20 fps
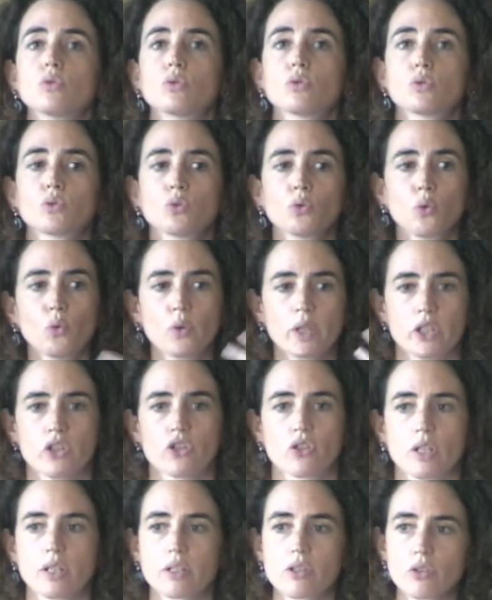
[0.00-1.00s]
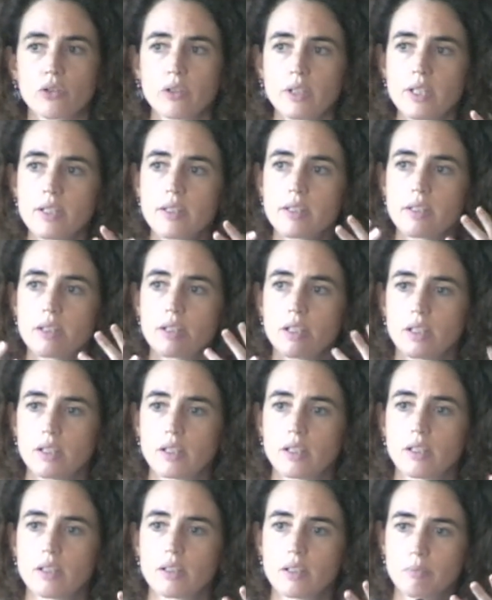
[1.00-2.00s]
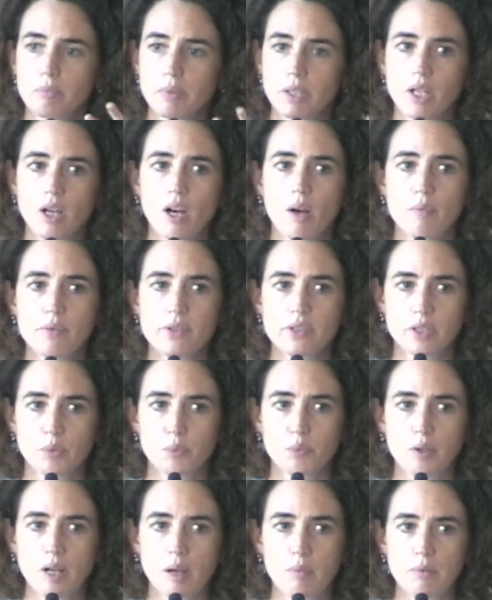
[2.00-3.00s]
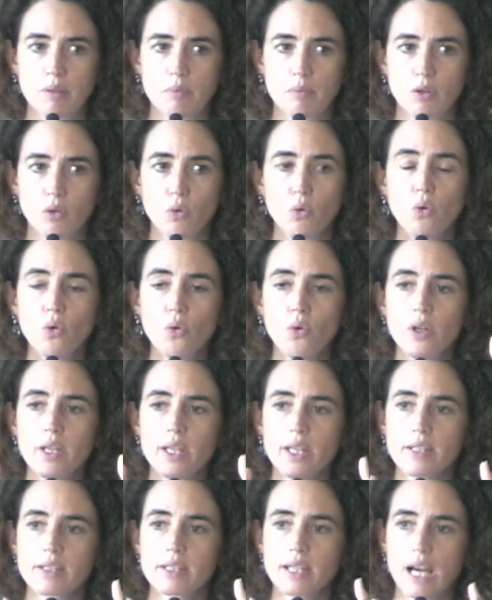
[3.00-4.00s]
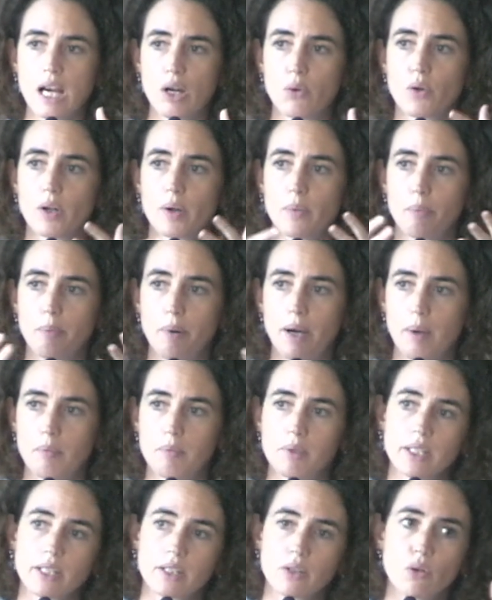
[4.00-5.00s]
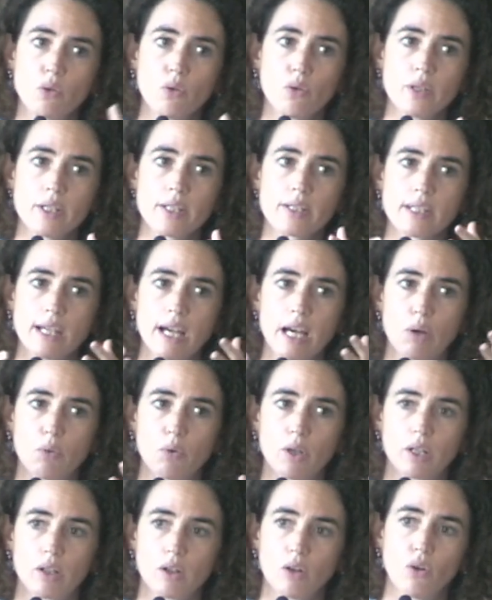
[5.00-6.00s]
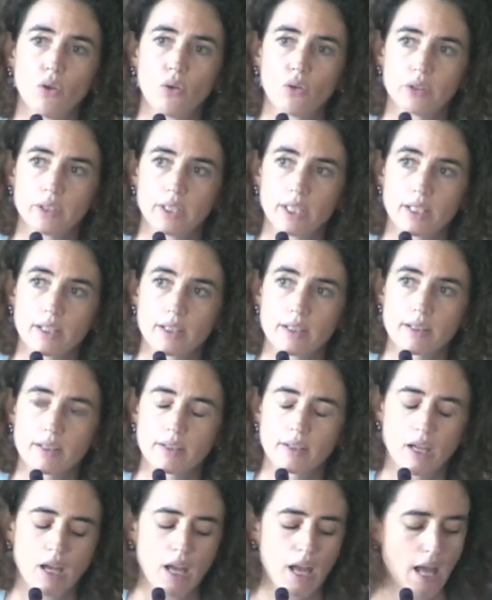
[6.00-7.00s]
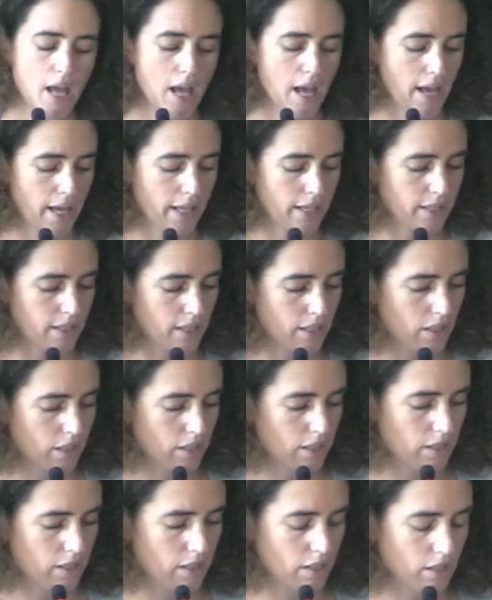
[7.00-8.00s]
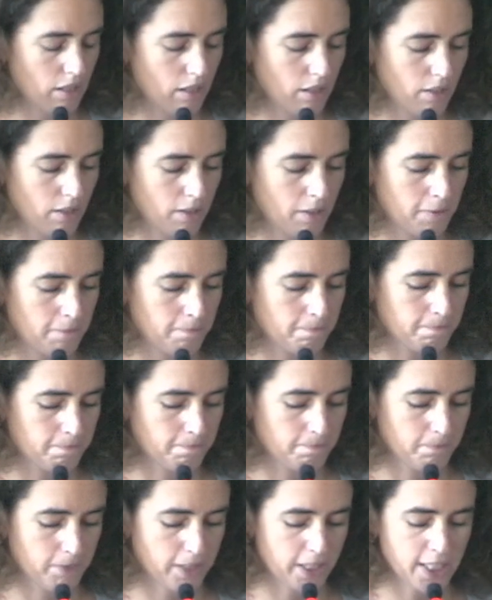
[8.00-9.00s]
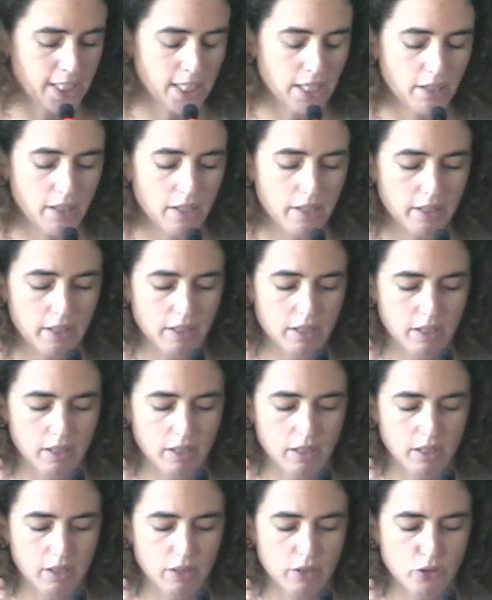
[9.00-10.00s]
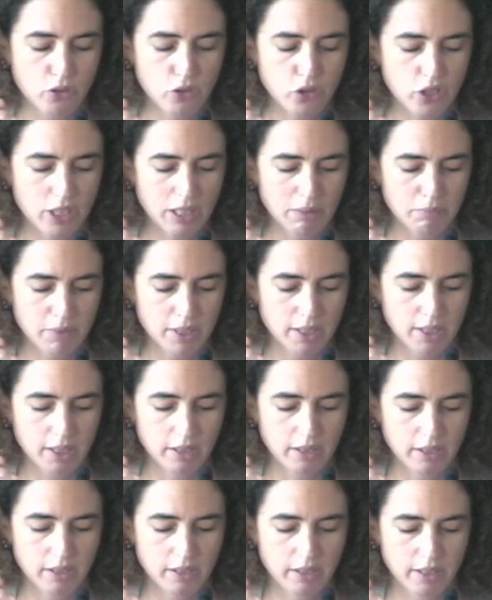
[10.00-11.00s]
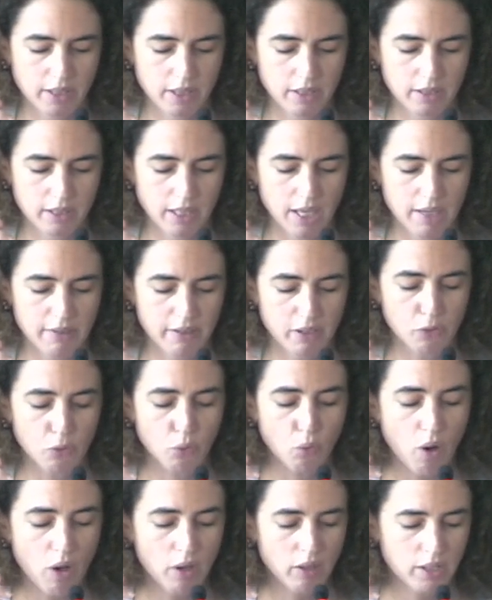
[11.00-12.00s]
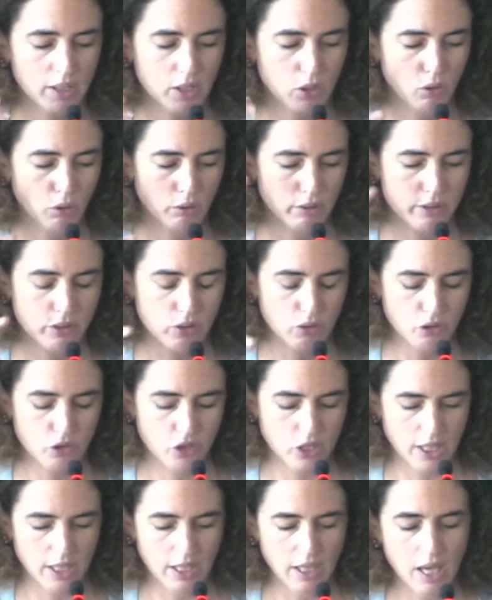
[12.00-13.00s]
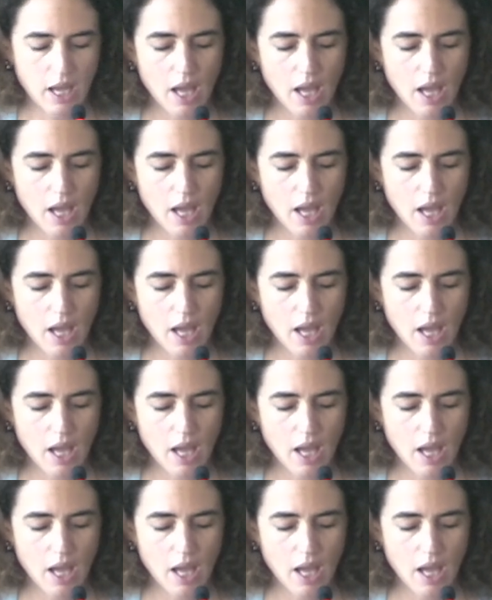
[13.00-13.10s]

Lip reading: to which. And so this becomes the problem. Who is our public? Who is our audience? And here, social media that are wrongly called social